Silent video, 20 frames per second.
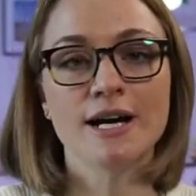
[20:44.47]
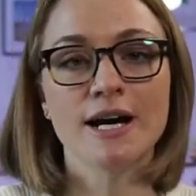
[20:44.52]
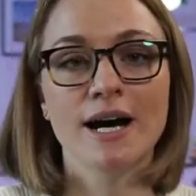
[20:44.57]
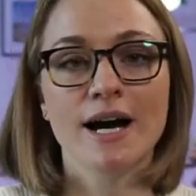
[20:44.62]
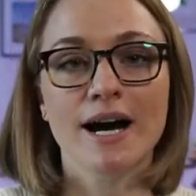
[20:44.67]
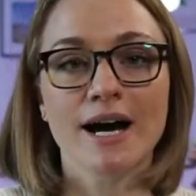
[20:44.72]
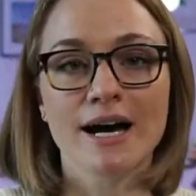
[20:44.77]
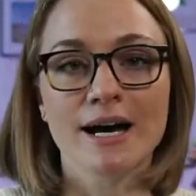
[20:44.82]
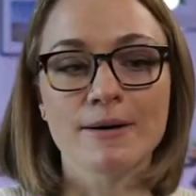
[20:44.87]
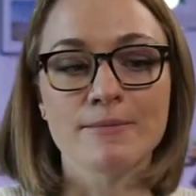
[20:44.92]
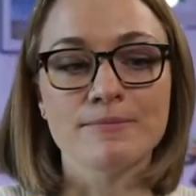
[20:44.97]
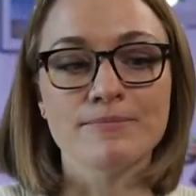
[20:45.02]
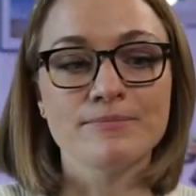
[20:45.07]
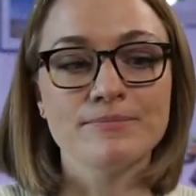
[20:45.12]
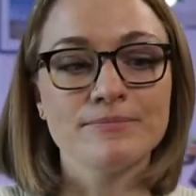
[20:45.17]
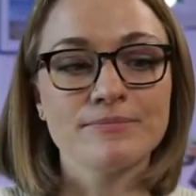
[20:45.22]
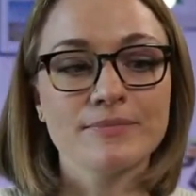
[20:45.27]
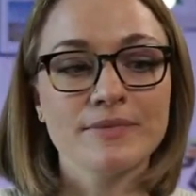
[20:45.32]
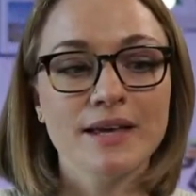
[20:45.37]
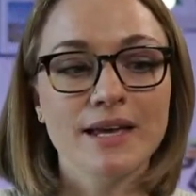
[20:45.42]
And
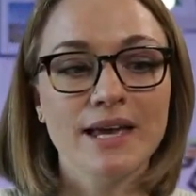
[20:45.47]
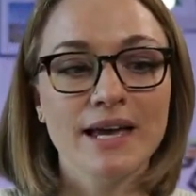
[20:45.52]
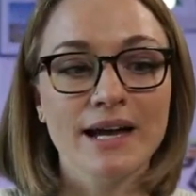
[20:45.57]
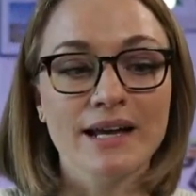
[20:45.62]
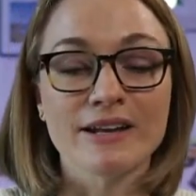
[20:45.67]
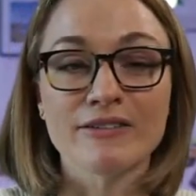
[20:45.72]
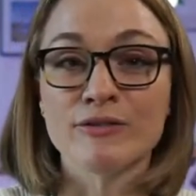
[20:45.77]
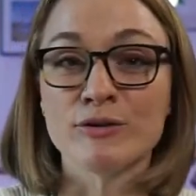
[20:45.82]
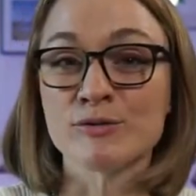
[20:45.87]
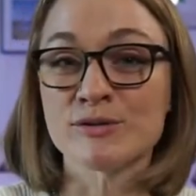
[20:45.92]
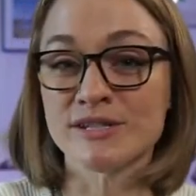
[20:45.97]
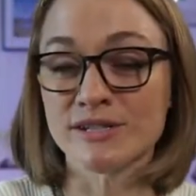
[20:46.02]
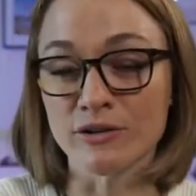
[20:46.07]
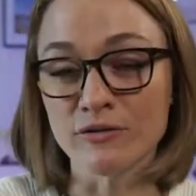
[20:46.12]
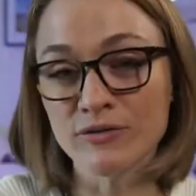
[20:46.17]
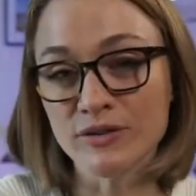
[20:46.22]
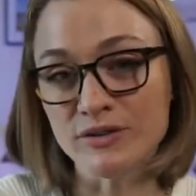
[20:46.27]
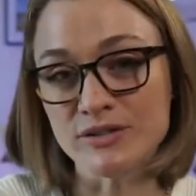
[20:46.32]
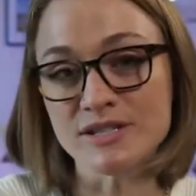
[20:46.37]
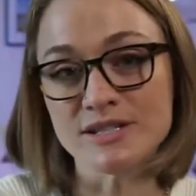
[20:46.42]
if you still
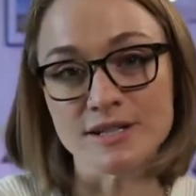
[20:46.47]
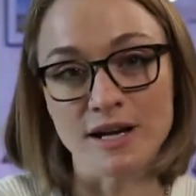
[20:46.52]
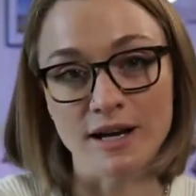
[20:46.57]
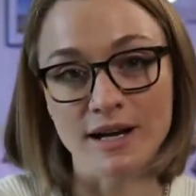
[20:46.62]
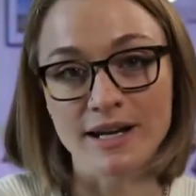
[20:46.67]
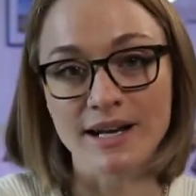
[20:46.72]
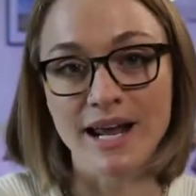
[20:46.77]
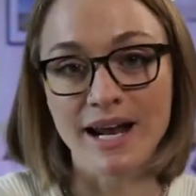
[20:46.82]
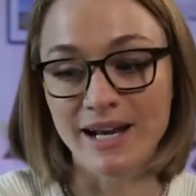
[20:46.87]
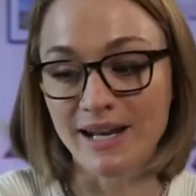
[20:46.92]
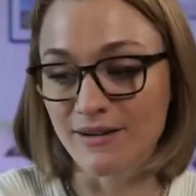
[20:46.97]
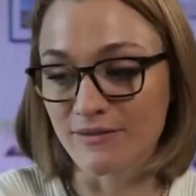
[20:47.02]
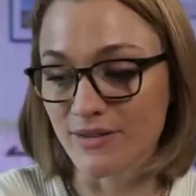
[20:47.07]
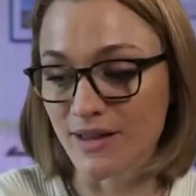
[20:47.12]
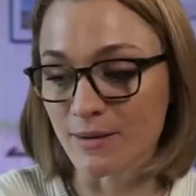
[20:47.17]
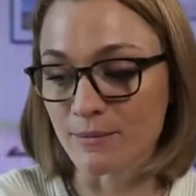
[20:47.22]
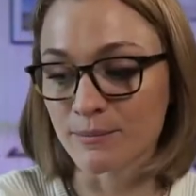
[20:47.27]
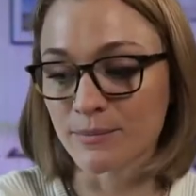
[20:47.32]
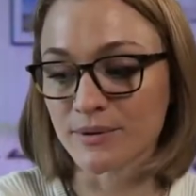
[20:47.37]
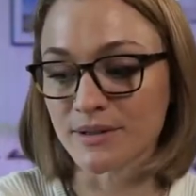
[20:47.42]
feel stuck in any of
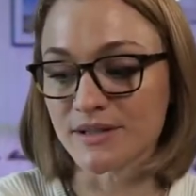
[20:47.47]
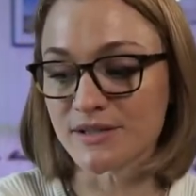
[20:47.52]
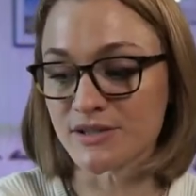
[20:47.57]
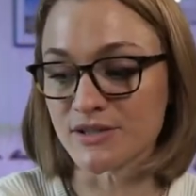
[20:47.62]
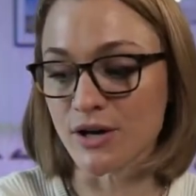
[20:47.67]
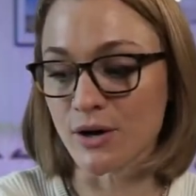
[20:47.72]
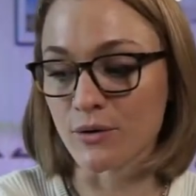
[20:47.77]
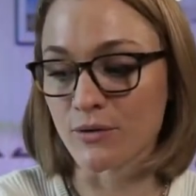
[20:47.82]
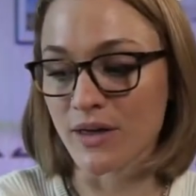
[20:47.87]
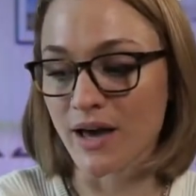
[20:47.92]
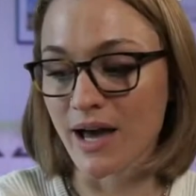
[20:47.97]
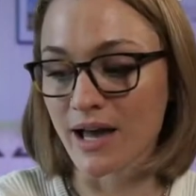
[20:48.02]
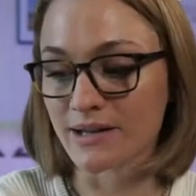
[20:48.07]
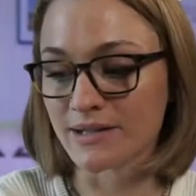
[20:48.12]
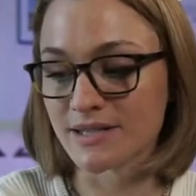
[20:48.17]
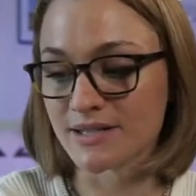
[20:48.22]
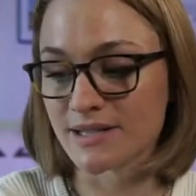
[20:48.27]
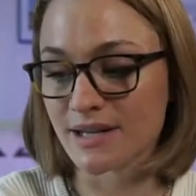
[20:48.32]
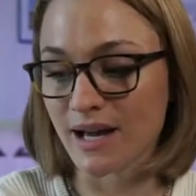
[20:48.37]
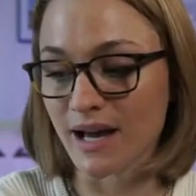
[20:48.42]
them, please know
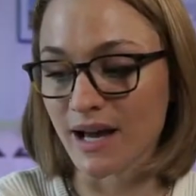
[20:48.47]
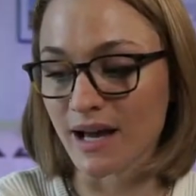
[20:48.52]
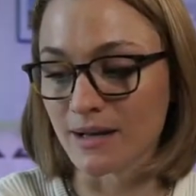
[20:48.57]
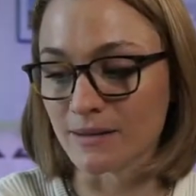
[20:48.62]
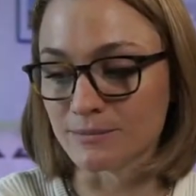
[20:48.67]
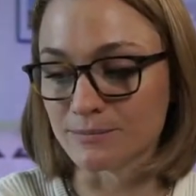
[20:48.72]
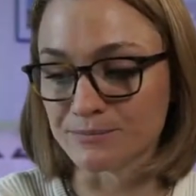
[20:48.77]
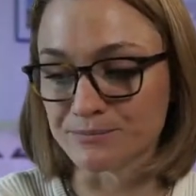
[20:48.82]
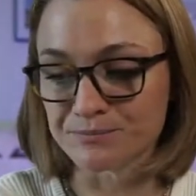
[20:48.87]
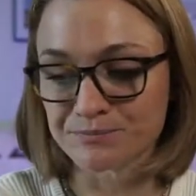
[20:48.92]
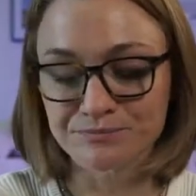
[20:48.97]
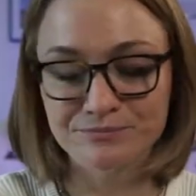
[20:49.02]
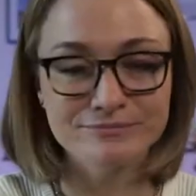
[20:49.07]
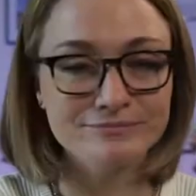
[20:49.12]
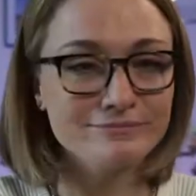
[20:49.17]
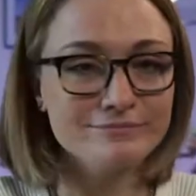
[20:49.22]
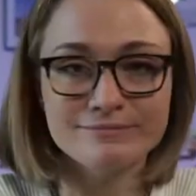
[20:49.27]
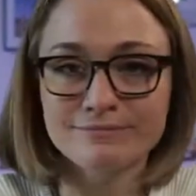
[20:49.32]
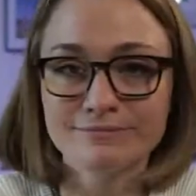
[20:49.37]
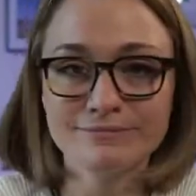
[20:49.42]
that
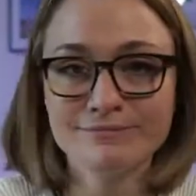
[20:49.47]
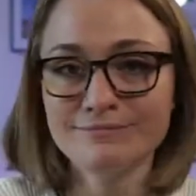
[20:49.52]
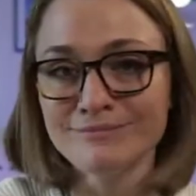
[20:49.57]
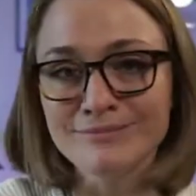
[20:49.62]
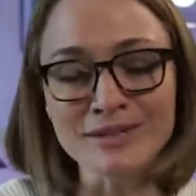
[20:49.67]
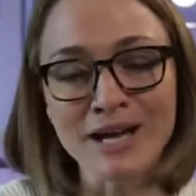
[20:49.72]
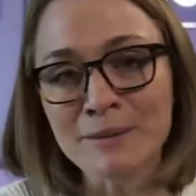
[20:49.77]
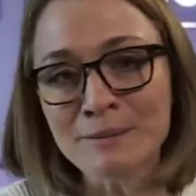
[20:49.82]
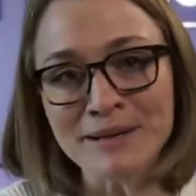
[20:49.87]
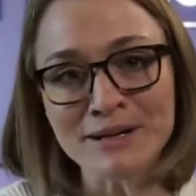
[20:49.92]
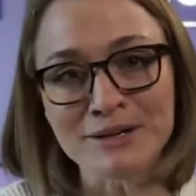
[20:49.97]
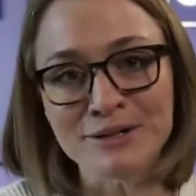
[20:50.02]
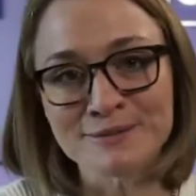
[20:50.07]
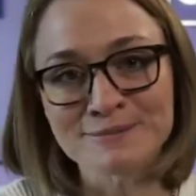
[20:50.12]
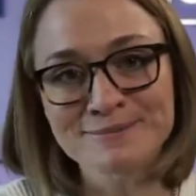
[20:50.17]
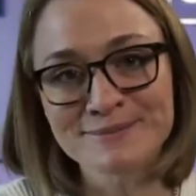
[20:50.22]
I'm here.